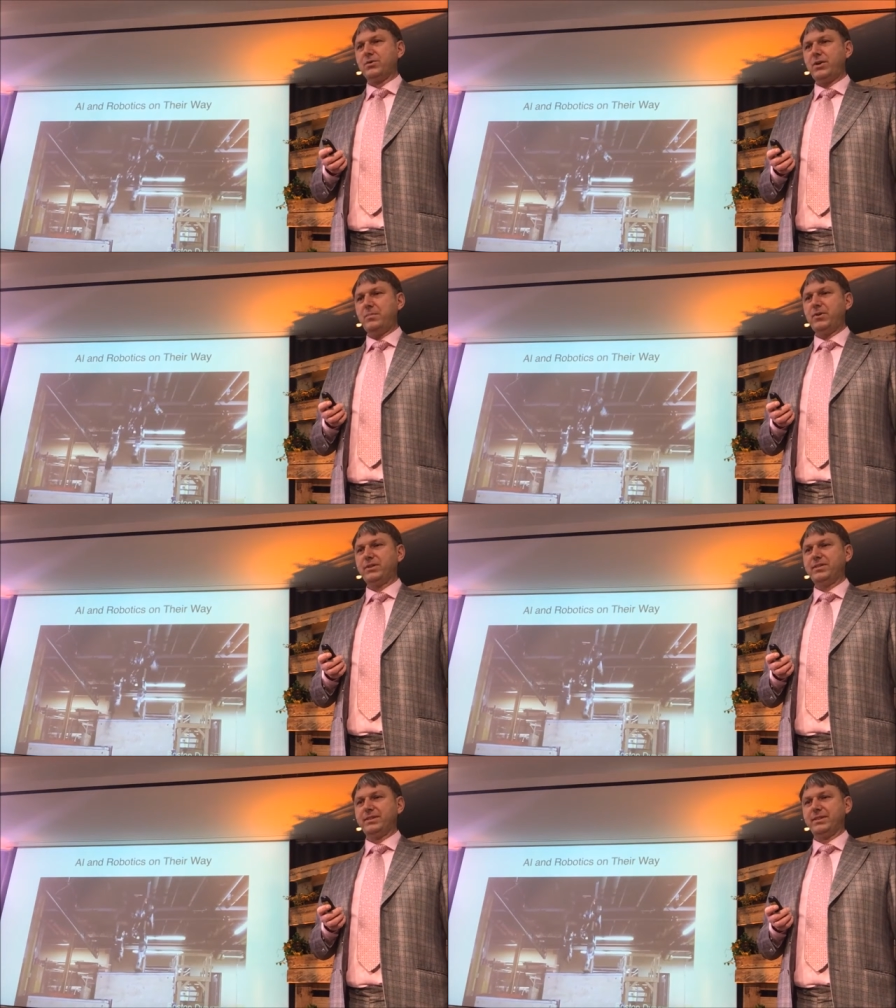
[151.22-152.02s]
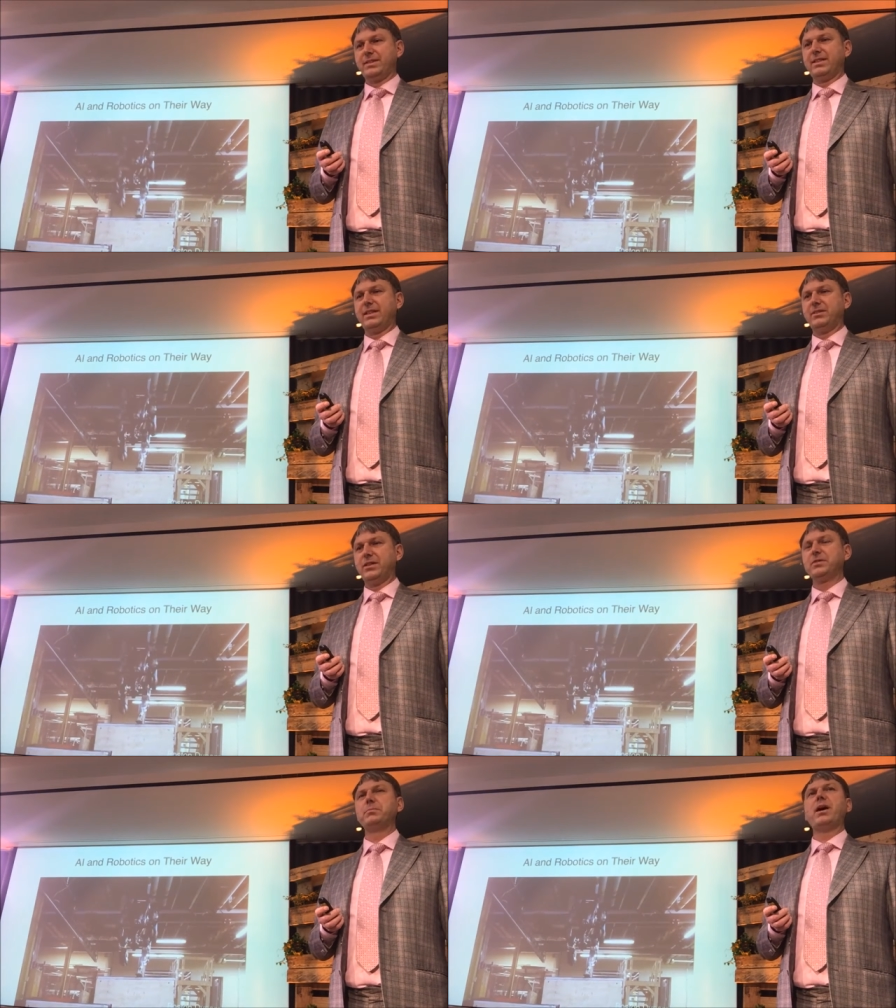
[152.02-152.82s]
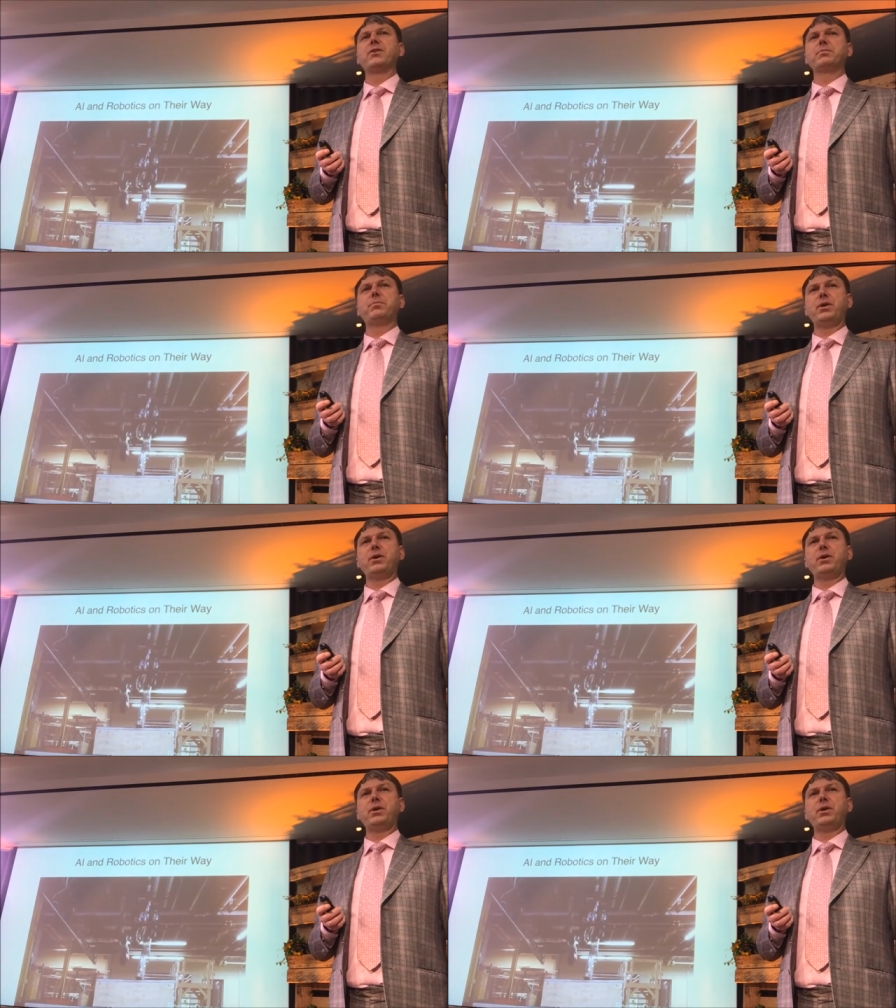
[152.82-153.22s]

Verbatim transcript: robots and a lot about